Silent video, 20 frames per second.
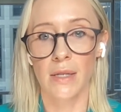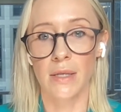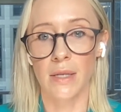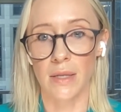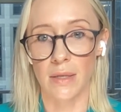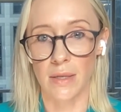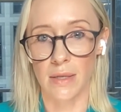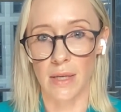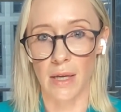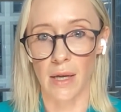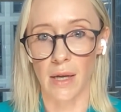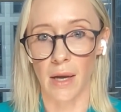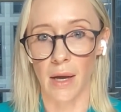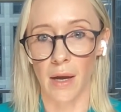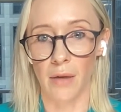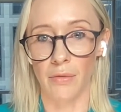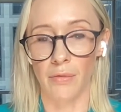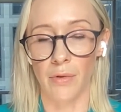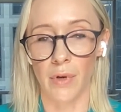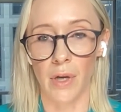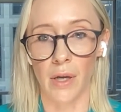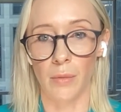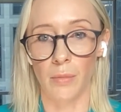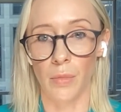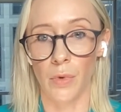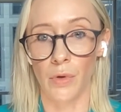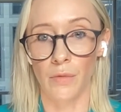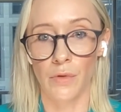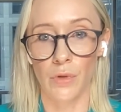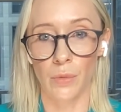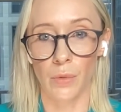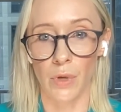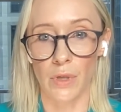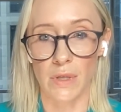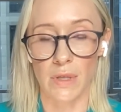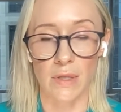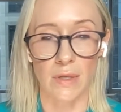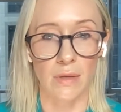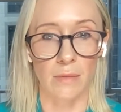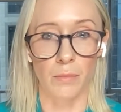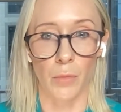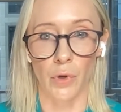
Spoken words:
to see if we move towards a